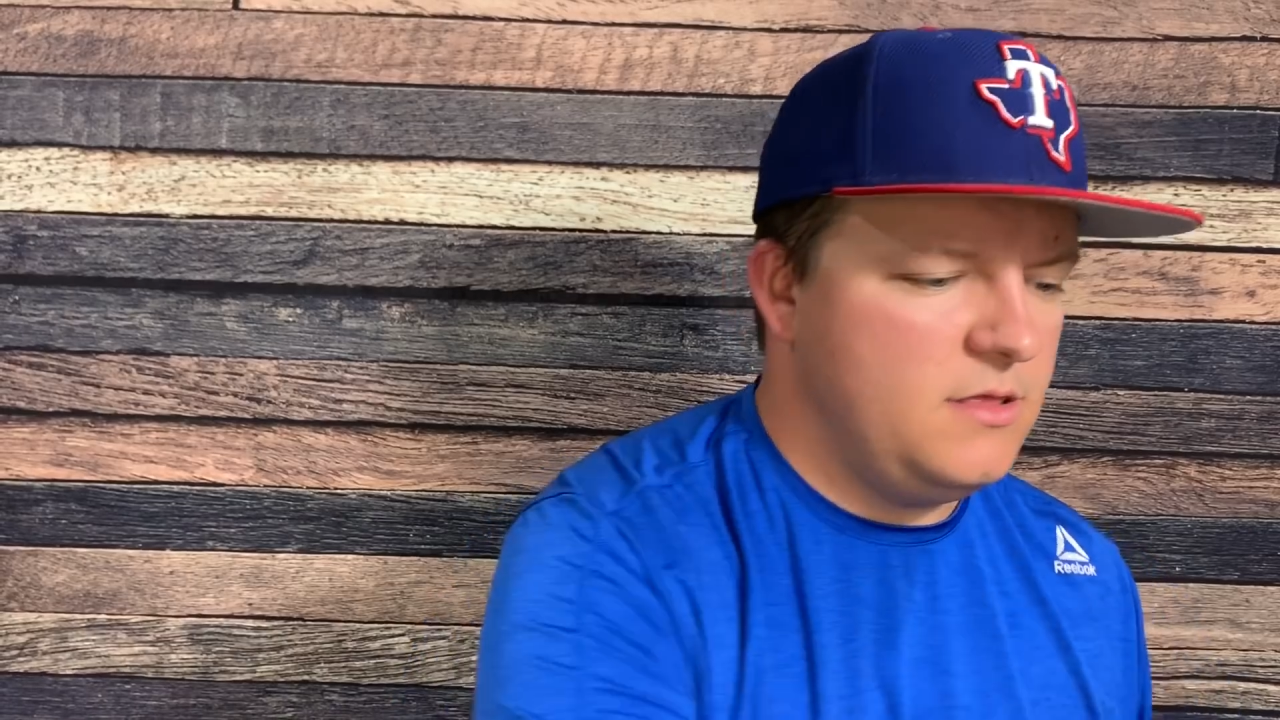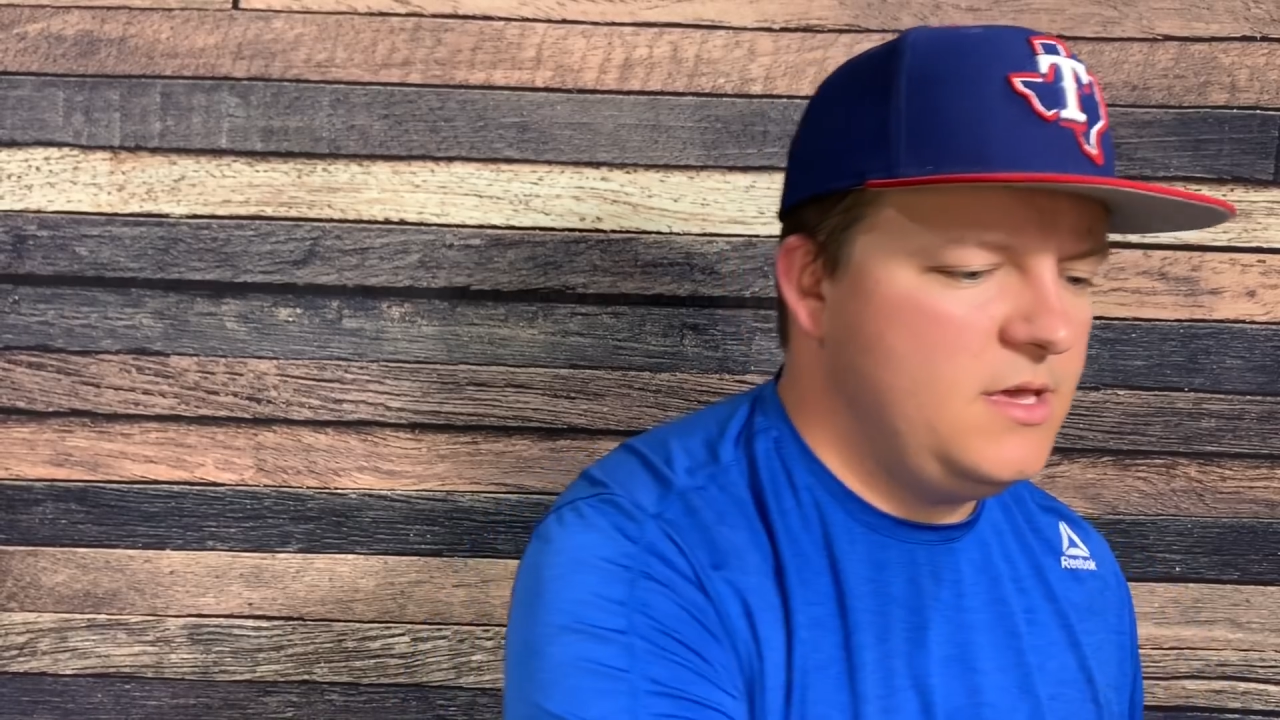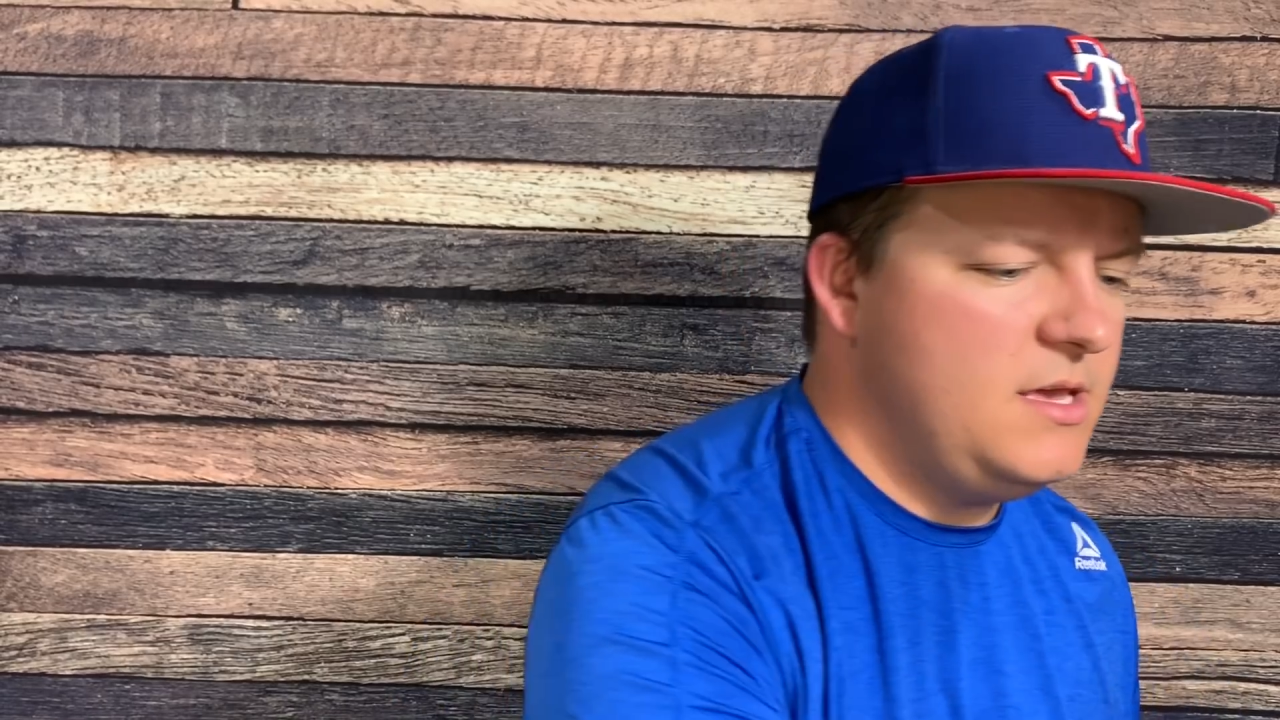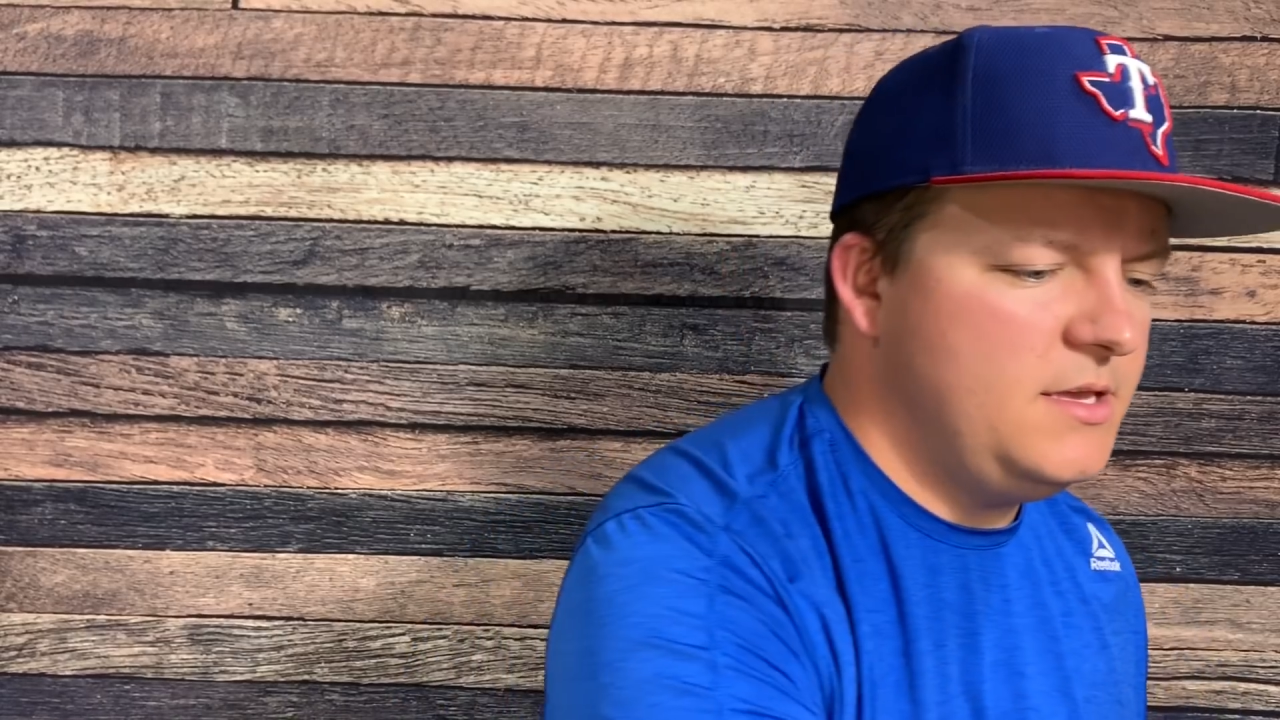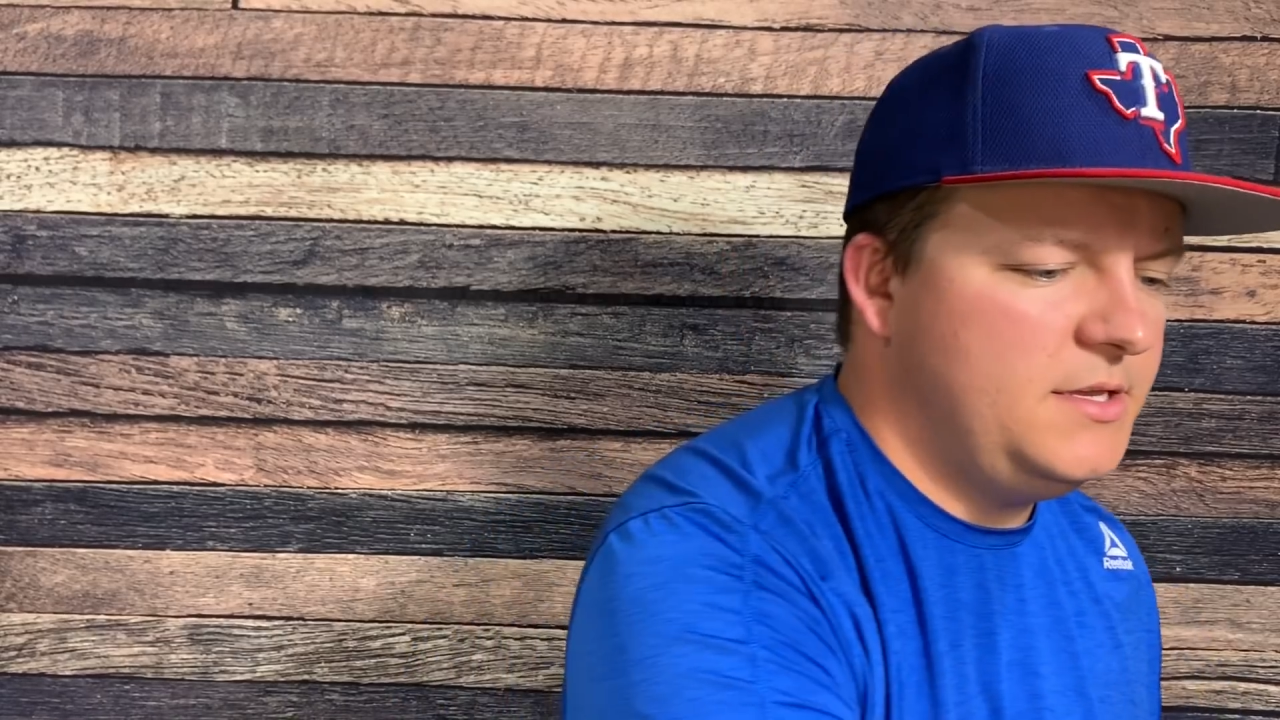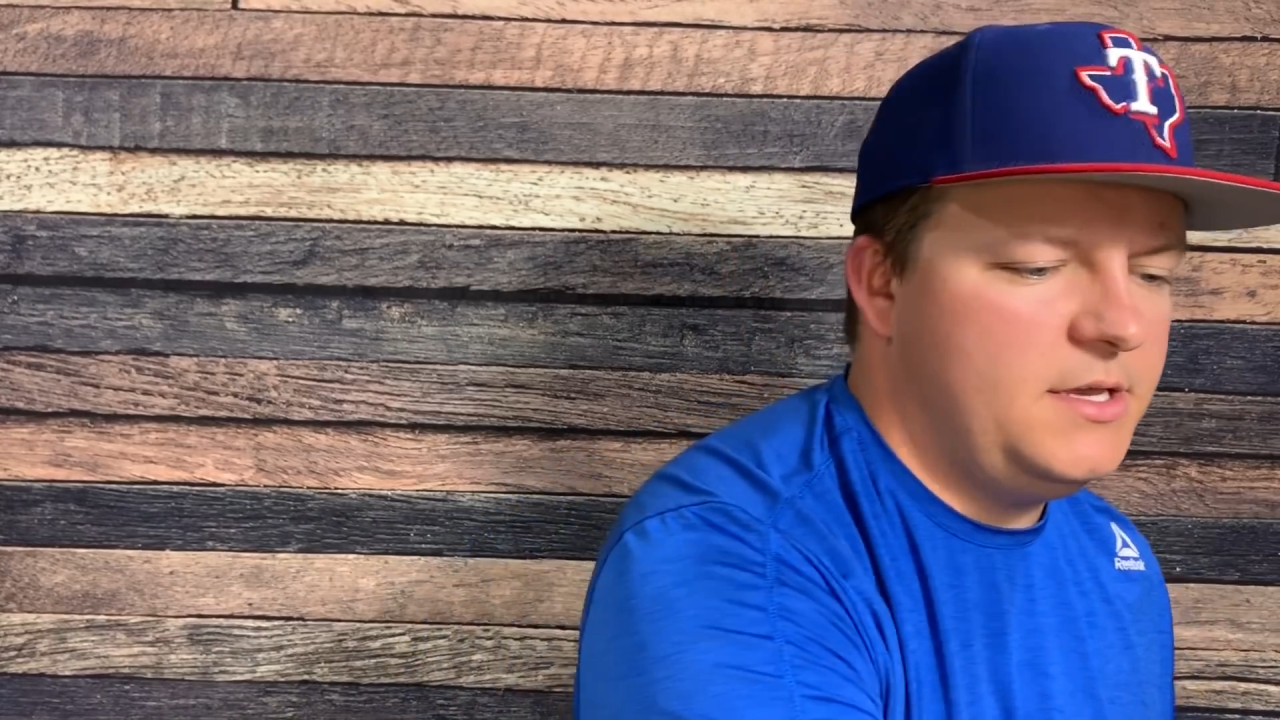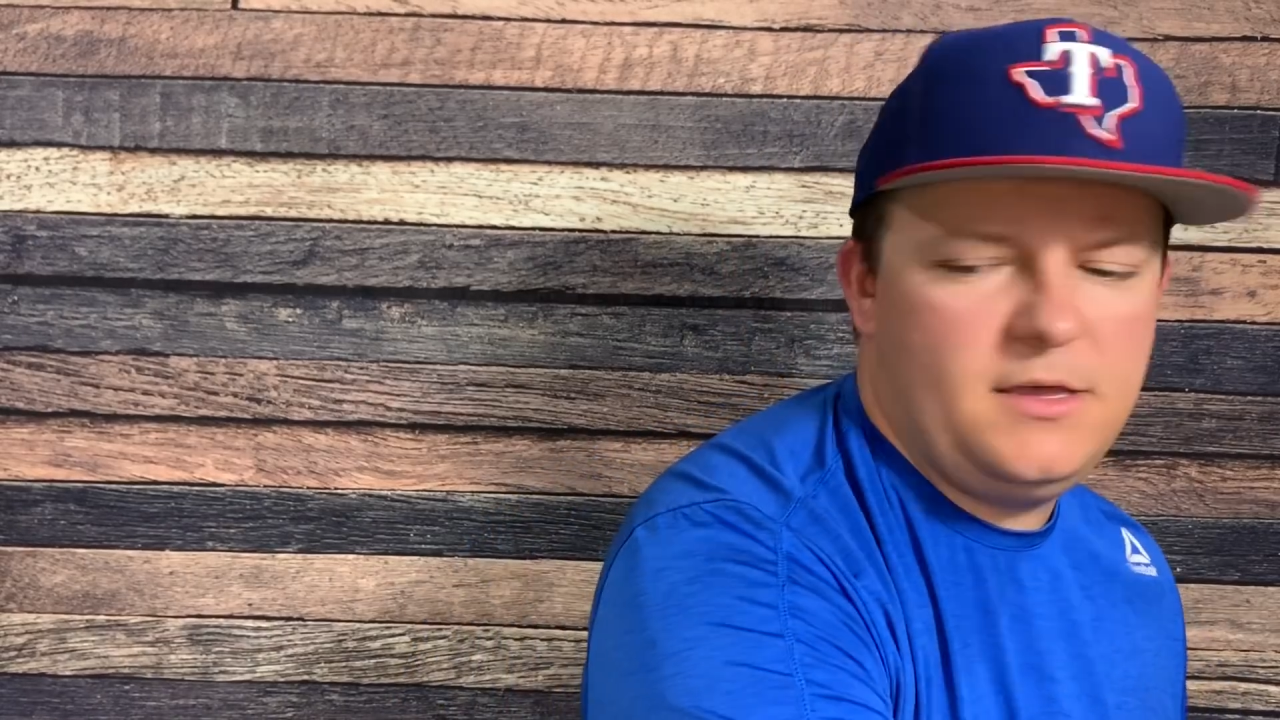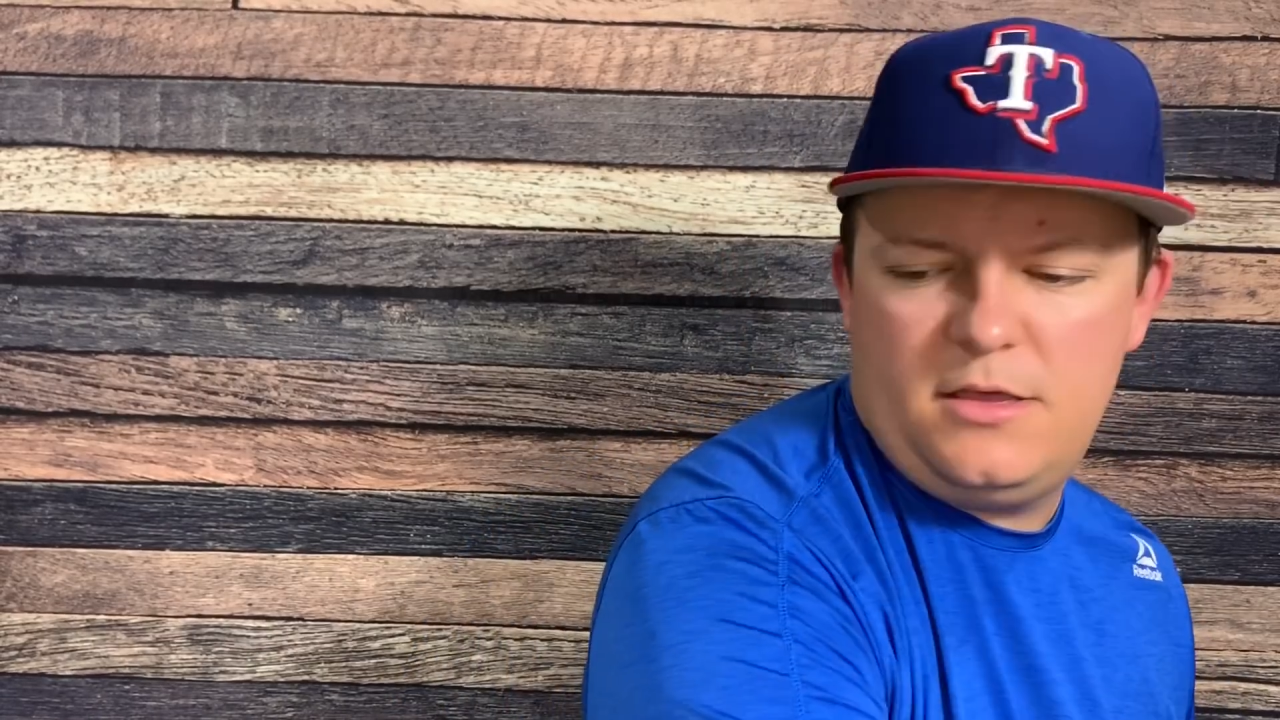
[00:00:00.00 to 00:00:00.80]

the